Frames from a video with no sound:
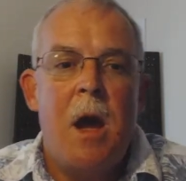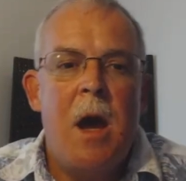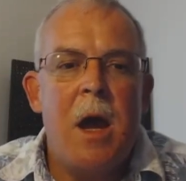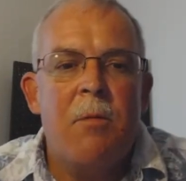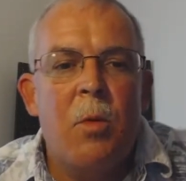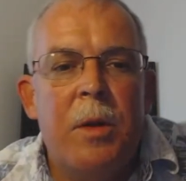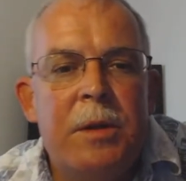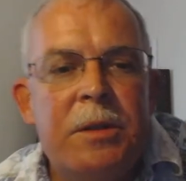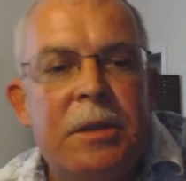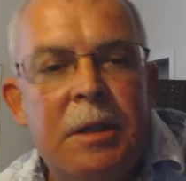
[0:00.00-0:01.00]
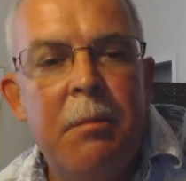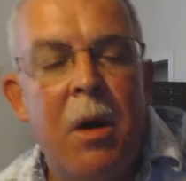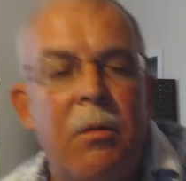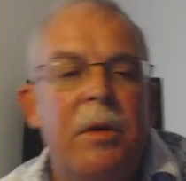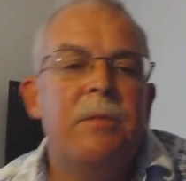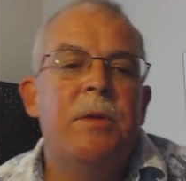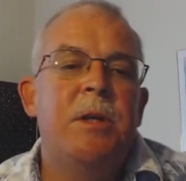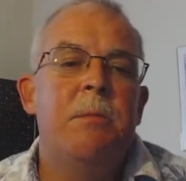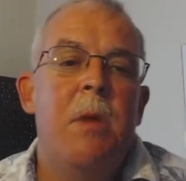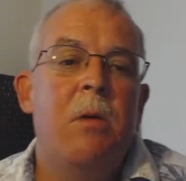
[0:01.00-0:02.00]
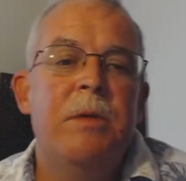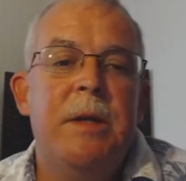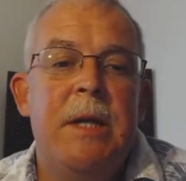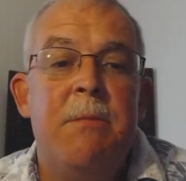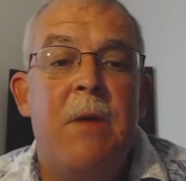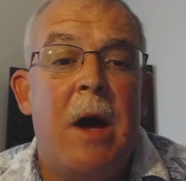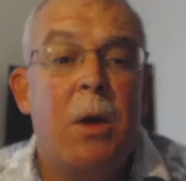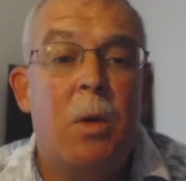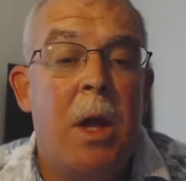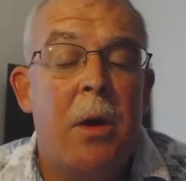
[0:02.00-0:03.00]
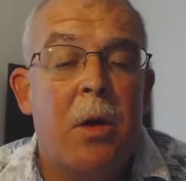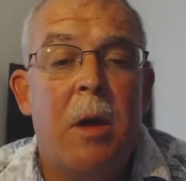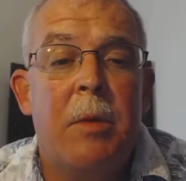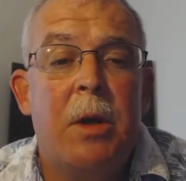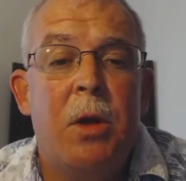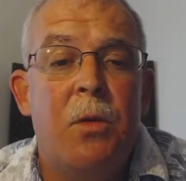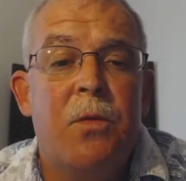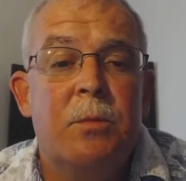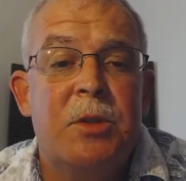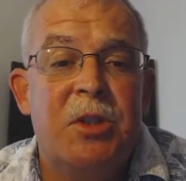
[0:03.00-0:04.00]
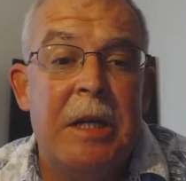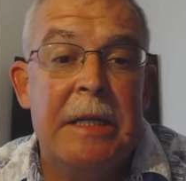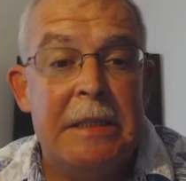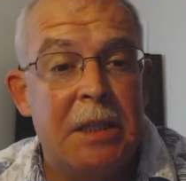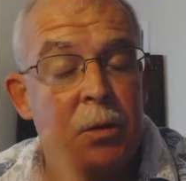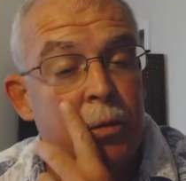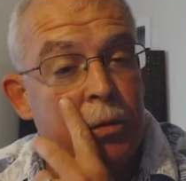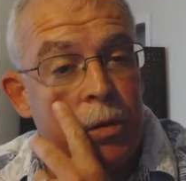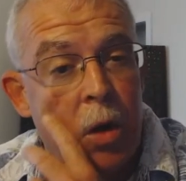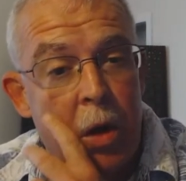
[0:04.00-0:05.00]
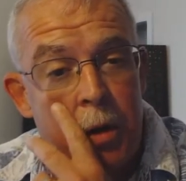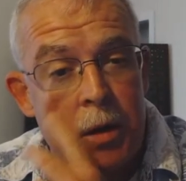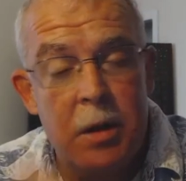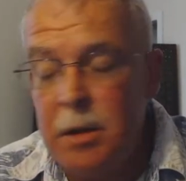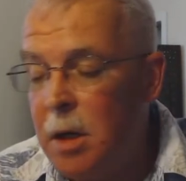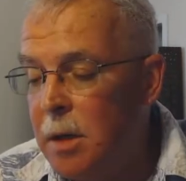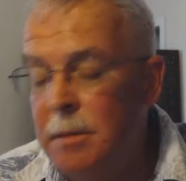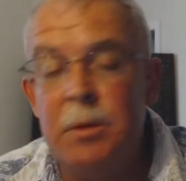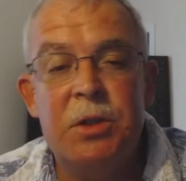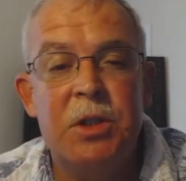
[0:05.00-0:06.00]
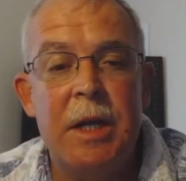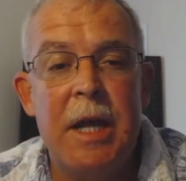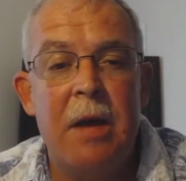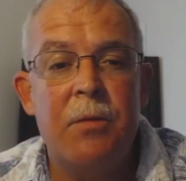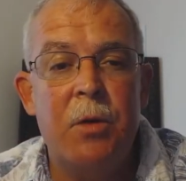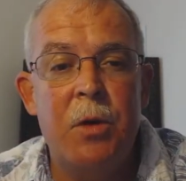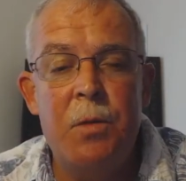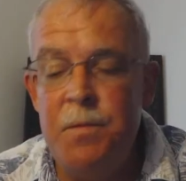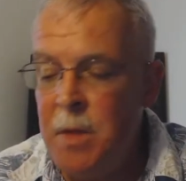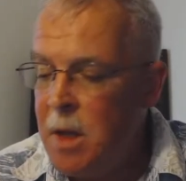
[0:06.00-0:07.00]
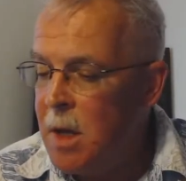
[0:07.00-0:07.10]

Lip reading: Hi, everyone. This is Tim Melvin of the Tim Melvin Deep Value Letter coming to you from sunny Central Florida on a Sunday afternoon.